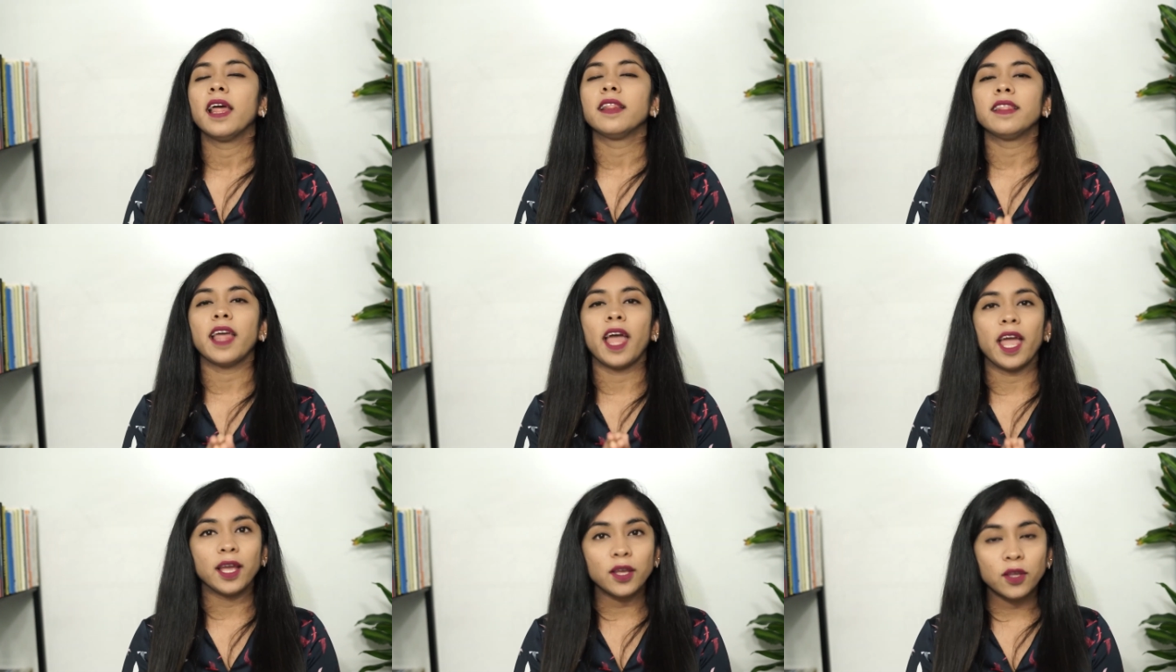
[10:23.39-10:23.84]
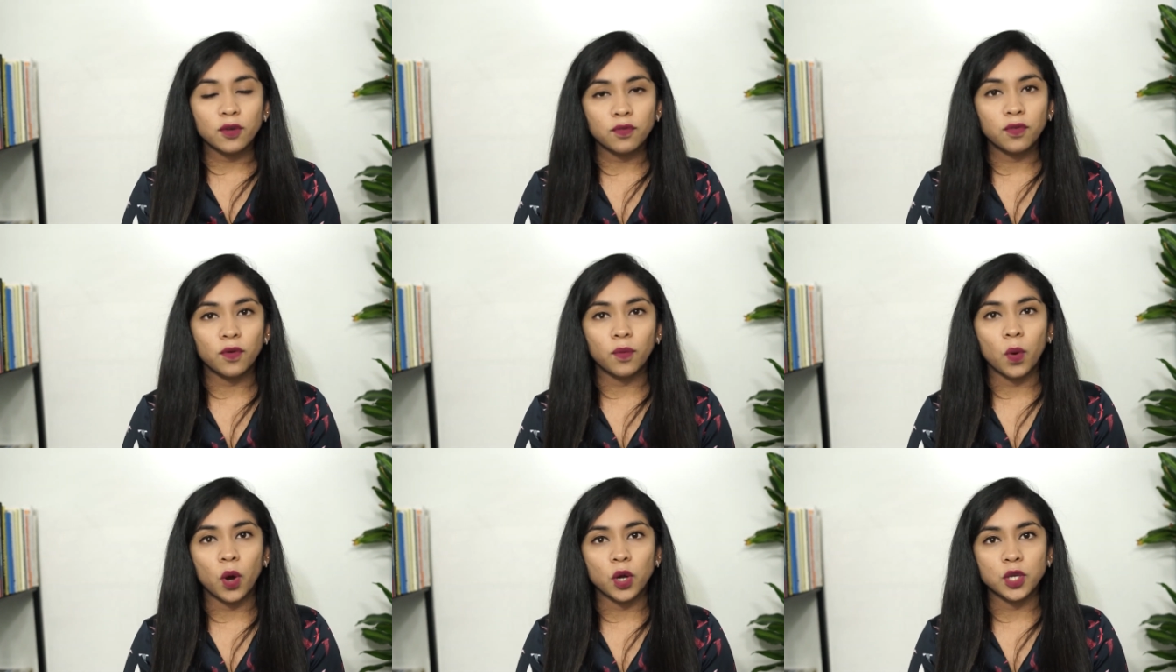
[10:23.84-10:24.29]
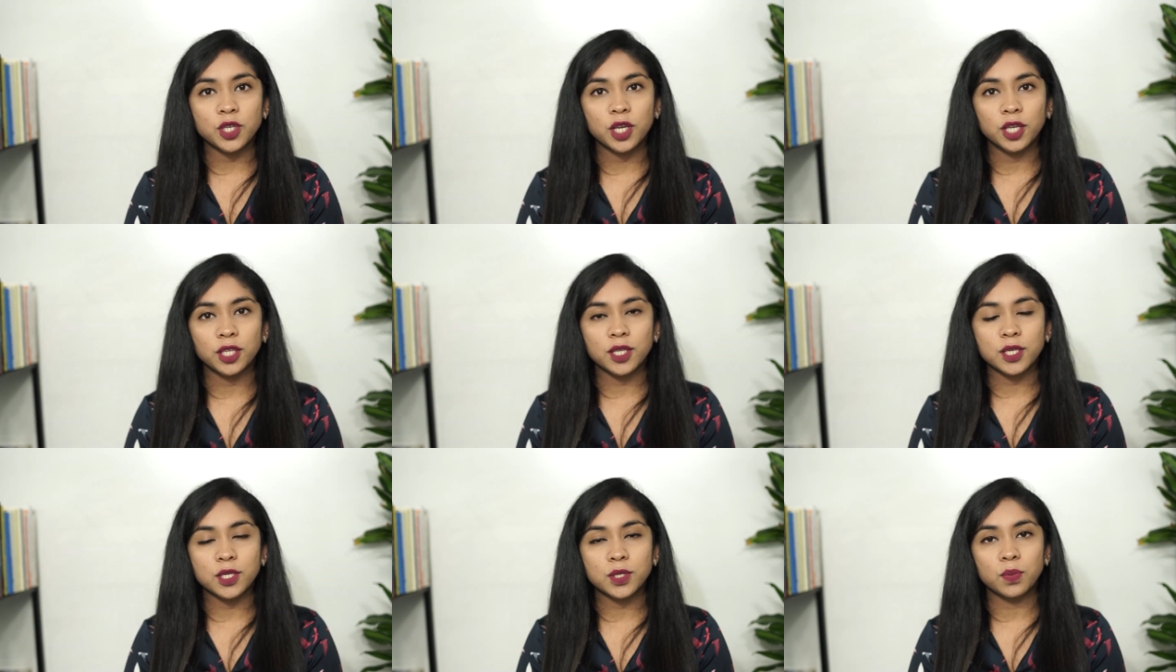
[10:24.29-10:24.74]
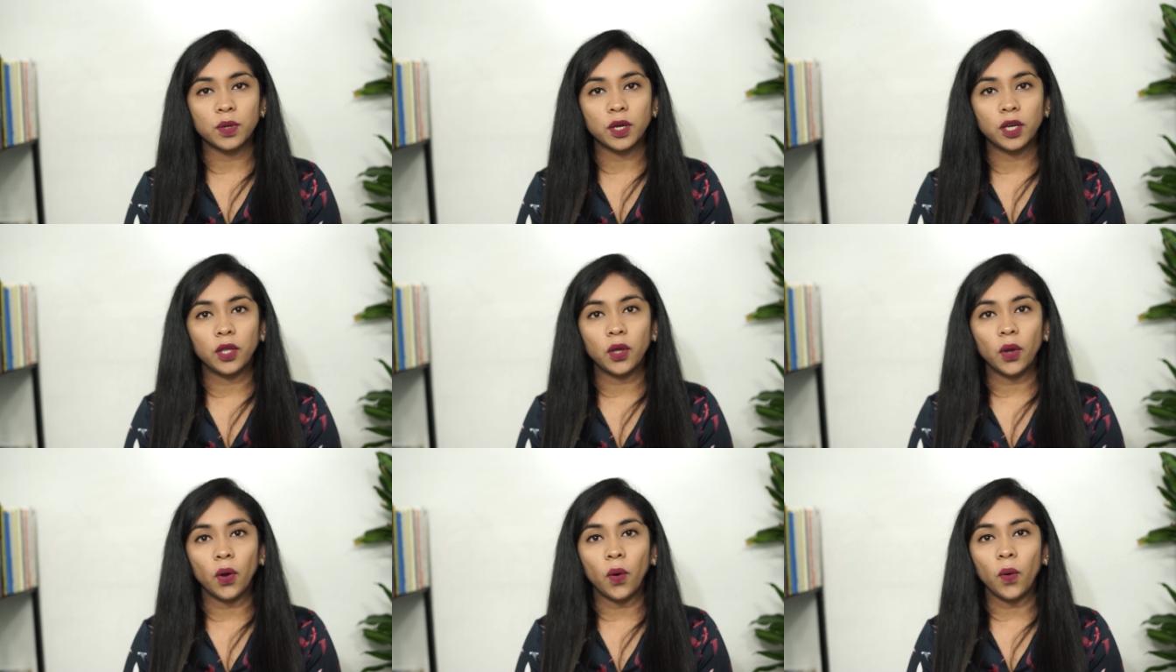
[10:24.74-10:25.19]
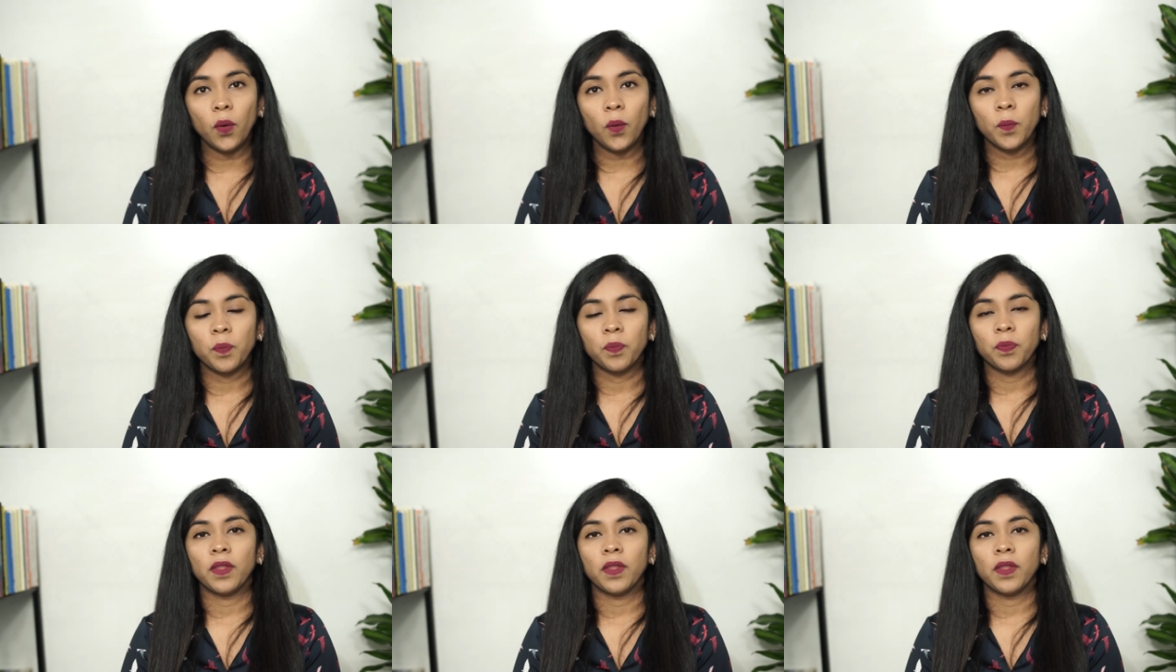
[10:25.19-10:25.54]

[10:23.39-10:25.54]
thank you for watching this video